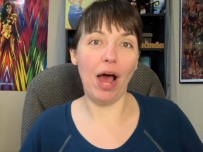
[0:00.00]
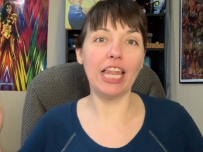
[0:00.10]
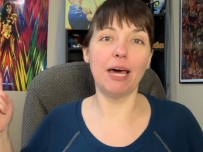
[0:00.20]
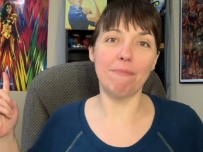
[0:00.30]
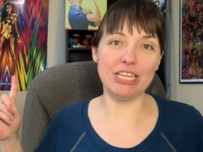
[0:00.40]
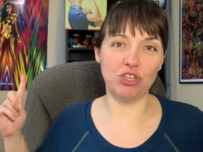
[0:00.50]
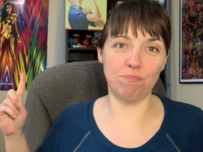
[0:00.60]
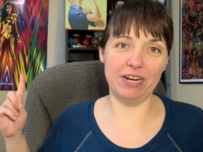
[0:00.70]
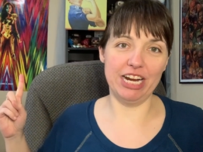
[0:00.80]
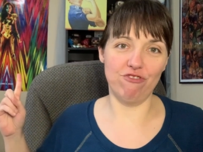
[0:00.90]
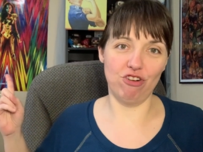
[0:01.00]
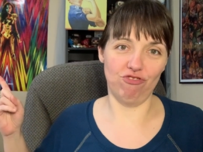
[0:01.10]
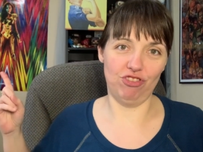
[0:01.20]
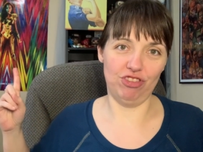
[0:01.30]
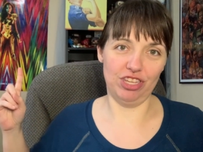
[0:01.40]
I love my
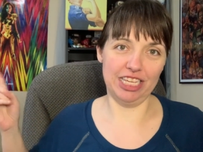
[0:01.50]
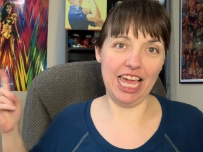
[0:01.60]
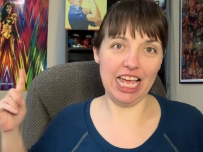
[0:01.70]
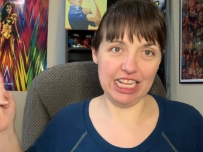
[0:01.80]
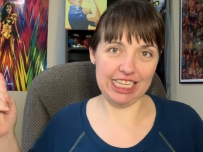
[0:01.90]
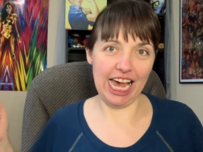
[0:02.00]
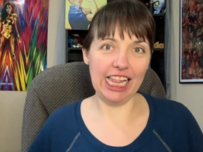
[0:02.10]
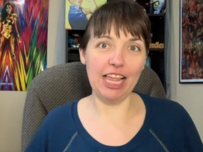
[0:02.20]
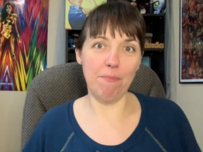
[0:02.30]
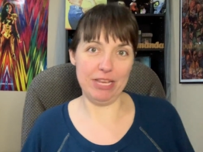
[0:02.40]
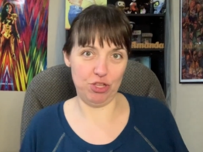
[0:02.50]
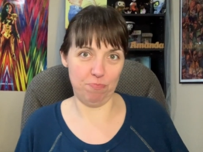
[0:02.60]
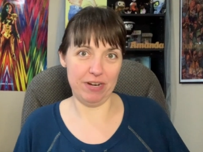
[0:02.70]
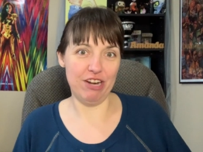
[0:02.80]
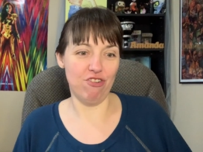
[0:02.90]
superheroes. Can't you tell? I love my
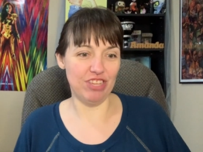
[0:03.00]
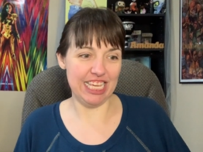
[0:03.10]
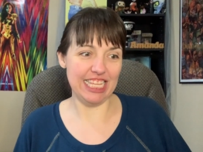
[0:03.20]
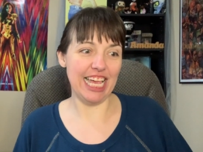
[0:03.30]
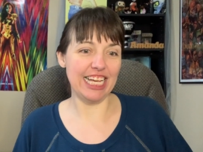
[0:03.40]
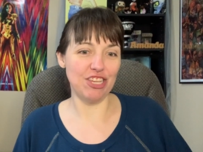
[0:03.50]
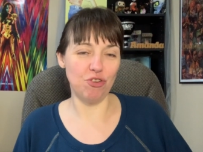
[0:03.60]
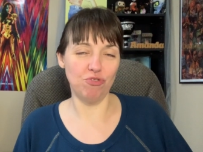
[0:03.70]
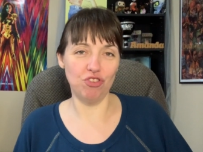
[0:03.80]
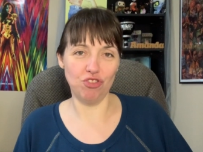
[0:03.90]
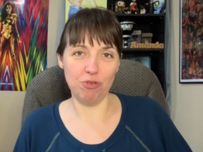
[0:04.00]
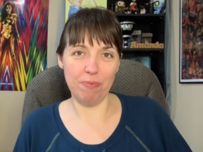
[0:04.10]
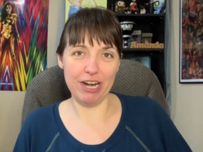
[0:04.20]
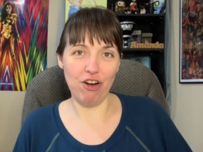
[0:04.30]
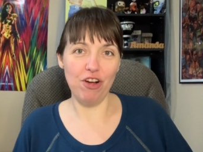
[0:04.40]
superheroes. He's like his own little
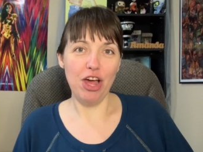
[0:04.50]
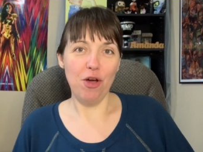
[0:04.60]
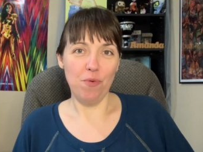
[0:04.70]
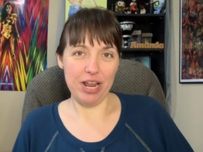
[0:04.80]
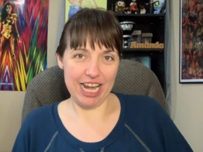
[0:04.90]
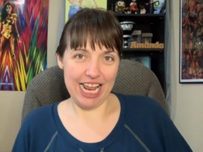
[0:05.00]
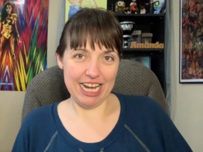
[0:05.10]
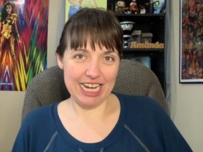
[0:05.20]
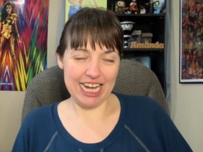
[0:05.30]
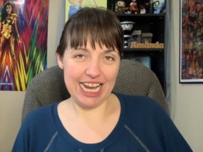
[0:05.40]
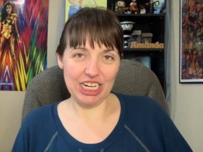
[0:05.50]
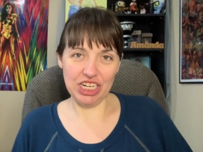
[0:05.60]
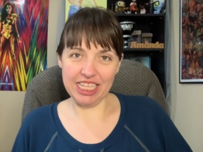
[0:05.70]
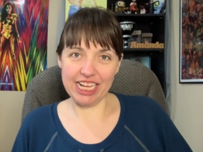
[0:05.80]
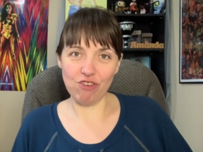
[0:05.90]
superhero when he's
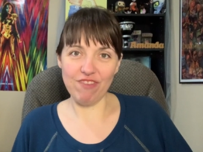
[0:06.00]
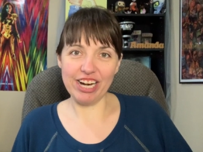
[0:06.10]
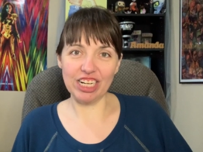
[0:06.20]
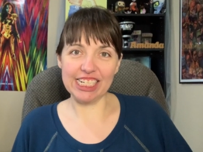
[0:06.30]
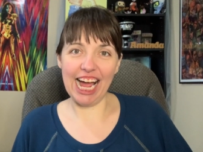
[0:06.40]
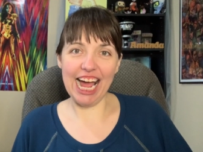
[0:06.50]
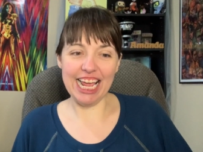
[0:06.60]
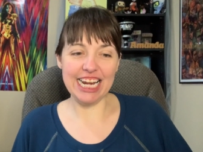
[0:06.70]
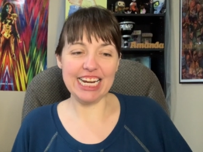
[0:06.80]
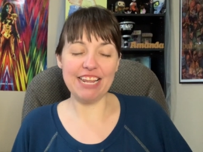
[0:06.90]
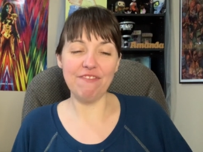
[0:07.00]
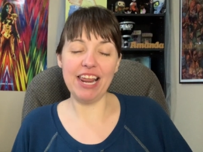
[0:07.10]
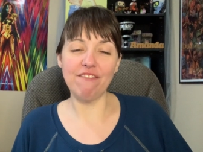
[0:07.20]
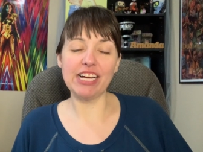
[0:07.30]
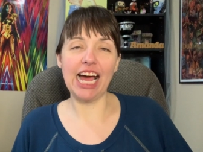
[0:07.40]
just like a regular guy. He didn't even
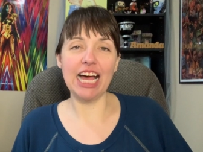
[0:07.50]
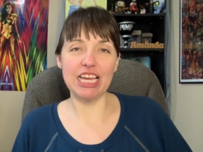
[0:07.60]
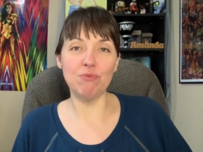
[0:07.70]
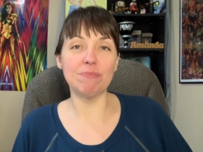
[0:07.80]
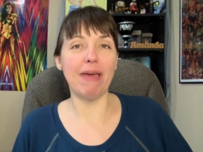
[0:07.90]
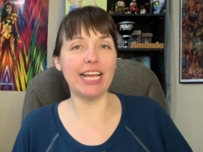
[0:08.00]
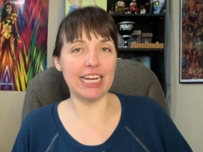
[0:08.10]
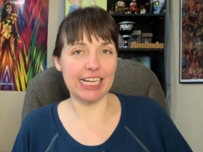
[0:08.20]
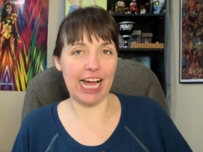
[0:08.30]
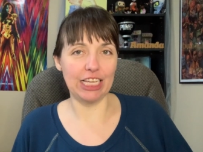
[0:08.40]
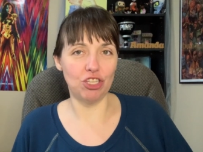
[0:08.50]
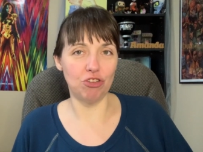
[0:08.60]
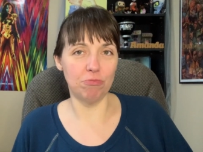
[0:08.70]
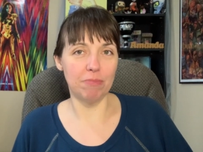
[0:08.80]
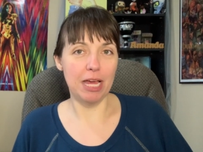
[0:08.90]
have a cut. He was making a
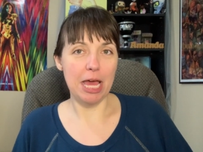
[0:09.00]
costume.